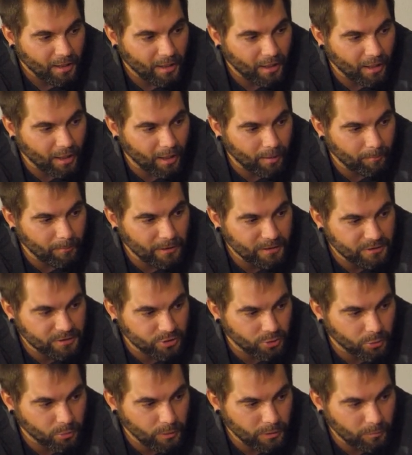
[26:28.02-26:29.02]
um, and
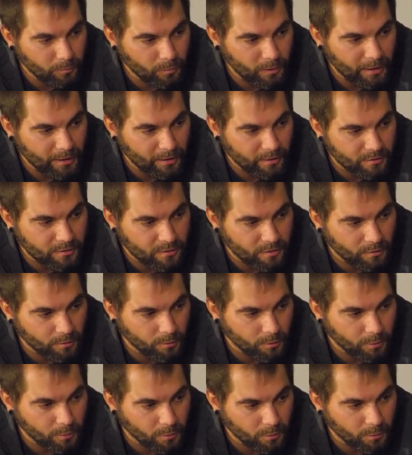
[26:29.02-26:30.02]
so we went
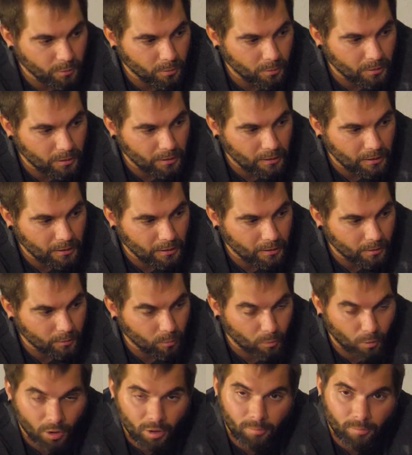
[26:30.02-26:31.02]
to uh,
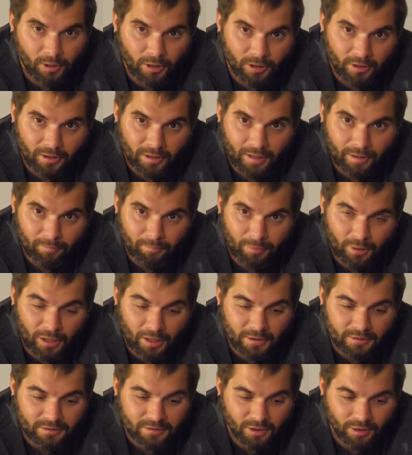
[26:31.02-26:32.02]
Walmart and
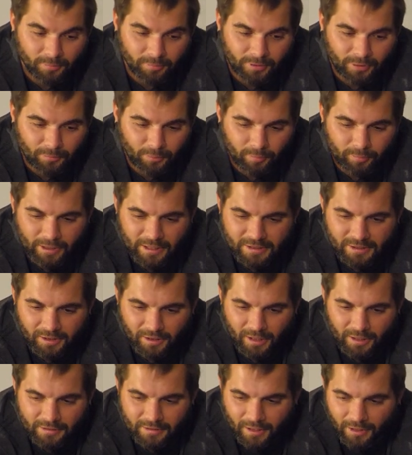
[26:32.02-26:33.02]
bought some that were
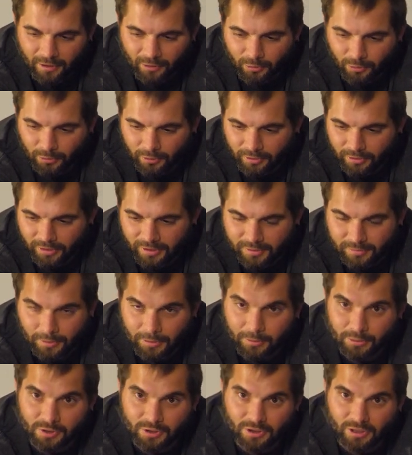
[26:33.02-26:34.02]
basically identical to this.
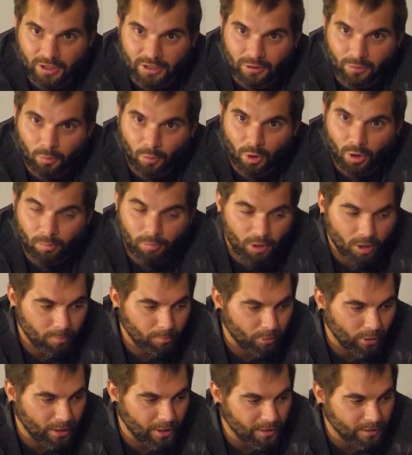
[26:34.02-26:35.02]
They were just like the Walmart
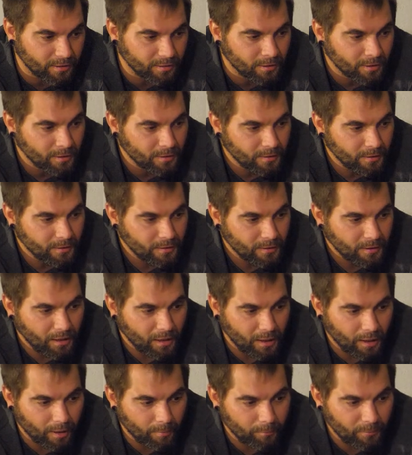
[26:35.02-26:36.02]
brand,
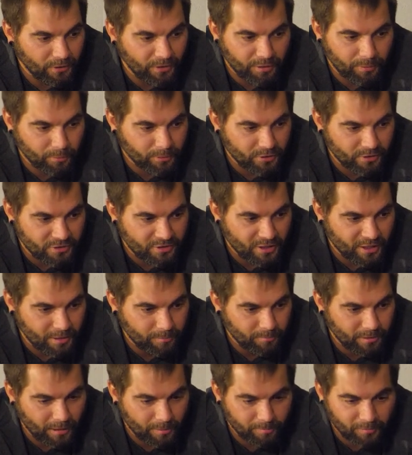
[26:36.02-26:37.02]
um, but they were the
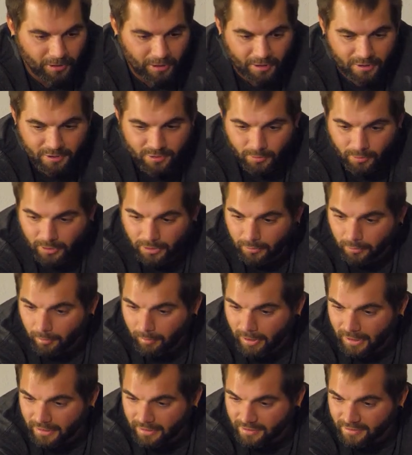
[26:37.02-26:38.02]
same damn thing. I swear they were
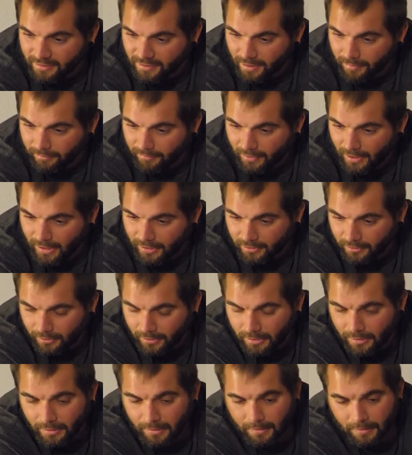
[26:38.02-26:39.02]
made in the same
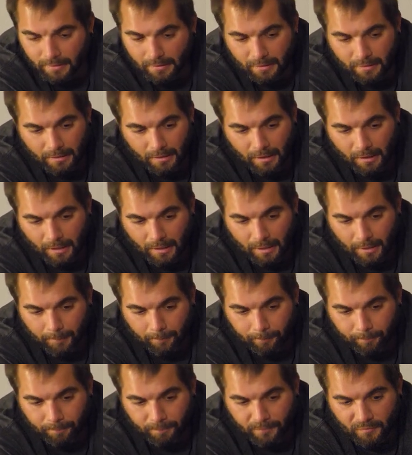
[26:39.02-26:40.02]
factory.
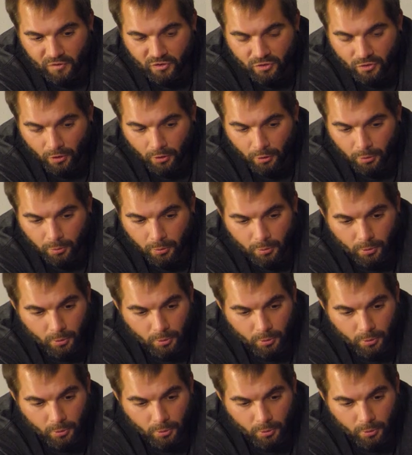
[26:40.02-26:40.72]
Um, so